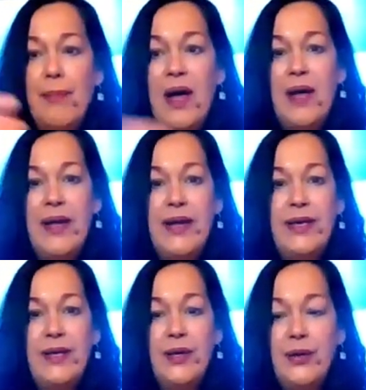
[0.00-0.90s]

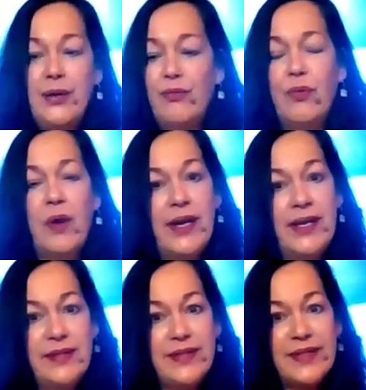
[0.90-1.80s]
my
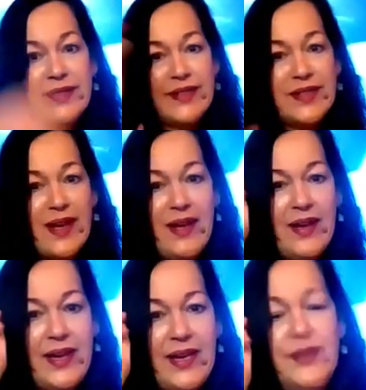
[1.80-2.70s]
right
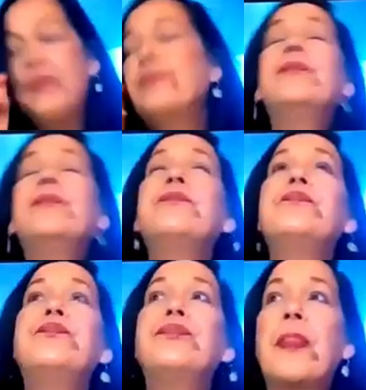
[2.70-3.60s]
side
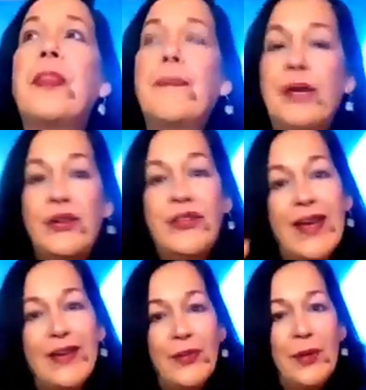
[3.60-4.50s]

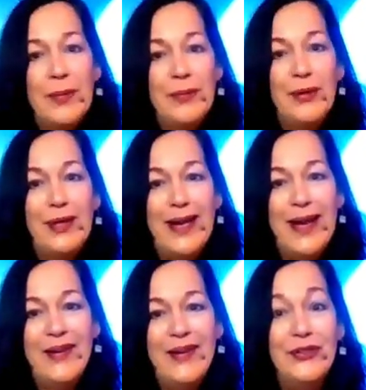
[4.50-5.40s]
because that's what I'm
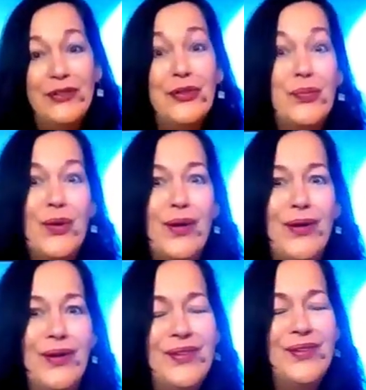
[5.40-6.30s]
putting out into the
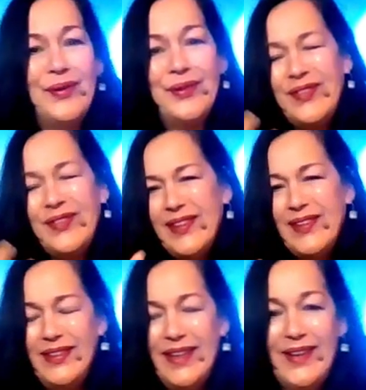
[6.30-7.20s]
world. So it's,
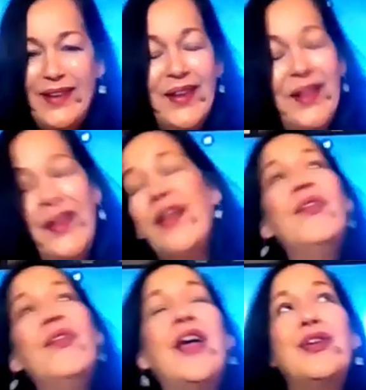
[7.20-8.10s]
you know,
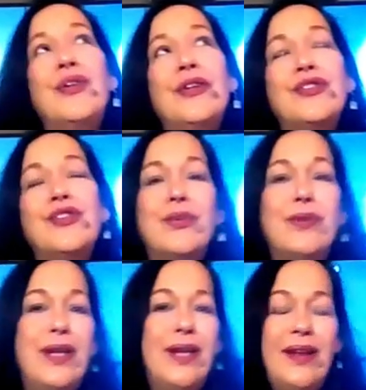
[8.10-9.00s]
that
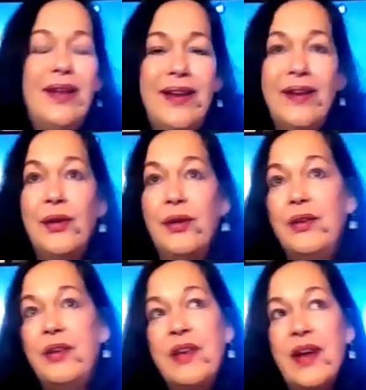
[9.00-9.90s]
nurturing,
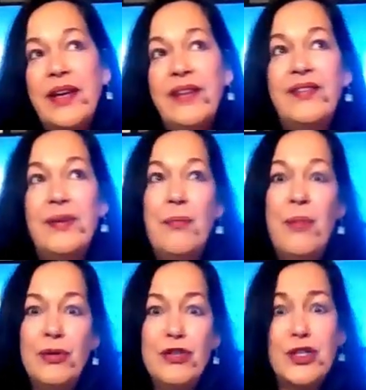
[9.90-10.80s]
nice,
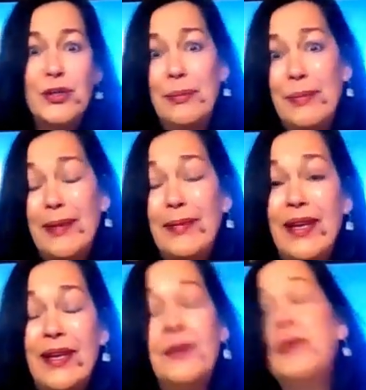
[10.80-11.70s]
emotional,
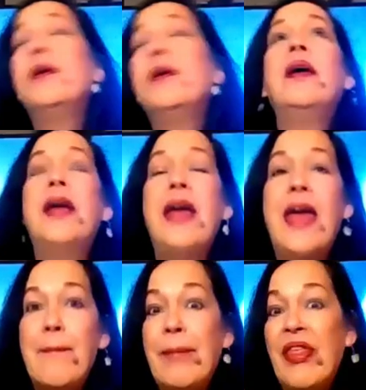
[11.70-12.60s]
maybe
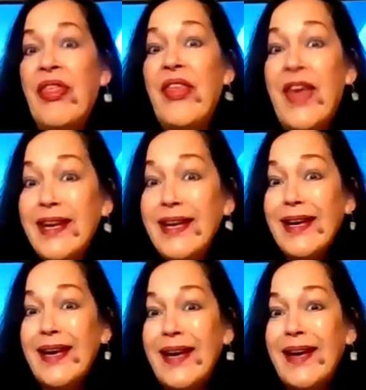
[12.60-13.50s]
empathetic